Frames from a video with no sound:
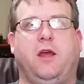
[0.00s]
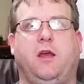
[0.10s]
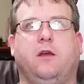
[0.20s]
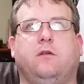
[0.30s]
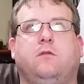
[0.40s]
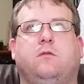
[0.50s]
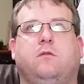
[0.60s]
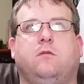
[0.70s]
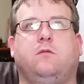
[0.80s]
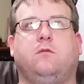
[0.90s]
playing
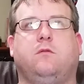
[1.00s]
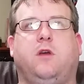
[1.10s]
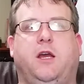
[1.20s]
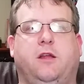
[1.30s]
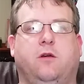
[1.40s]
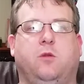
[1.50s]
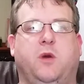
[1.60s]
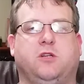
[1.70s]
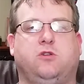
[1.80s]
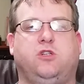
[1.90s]
Halo
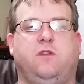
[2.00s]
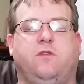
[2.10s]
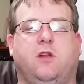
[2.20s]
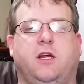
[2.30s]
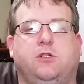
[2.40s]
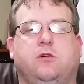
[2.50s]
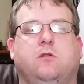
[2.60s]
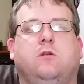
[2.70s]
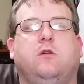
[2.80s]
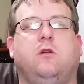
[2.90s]
the Master Chief
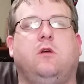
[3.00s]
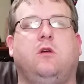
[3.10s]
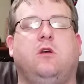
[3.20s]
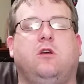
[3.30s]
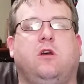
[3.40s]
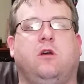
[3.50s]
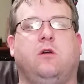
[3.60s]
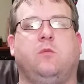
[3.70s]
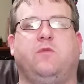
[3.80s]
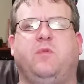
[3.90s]
Collection.
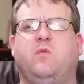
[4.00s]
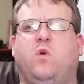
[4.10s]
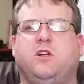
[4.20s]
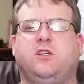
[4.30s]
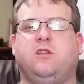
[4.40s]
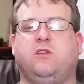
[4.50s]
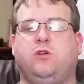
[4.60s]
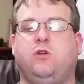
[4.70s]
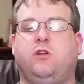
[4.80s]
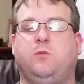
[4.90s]
I've been watching
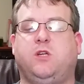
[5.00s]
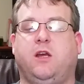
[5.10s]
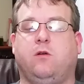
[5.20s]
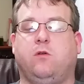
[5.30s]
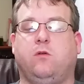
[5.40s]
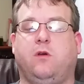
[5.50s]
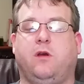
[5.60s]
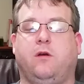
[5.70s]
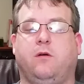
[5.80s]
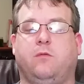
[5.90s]
this YouTube
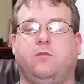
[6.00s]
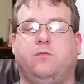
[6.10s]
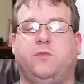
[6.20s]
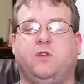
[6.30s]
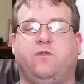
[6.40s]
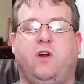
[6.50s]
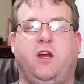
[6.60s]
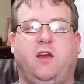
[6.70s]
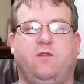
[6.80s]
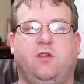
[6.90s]
channel that's
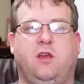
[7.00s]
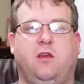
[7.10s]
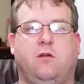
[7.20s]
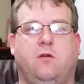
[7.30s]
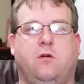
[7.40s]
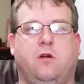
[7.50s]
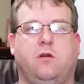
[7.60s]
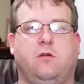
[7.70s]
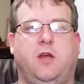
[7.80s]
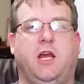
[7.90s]
very heavily
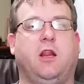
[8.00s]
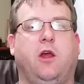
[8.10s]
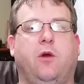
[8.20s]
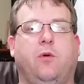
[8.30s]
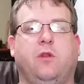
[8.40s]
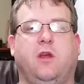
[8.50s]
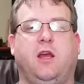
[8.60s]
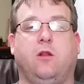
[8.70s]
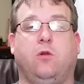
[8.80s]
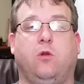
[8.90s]
on Halo and
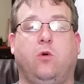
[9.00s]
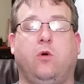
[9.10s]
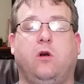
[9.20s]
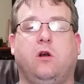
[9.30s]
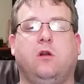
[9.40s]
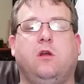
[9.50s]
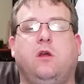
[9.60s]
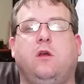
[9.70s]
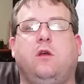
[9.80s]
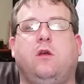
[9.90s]
the Halo lore,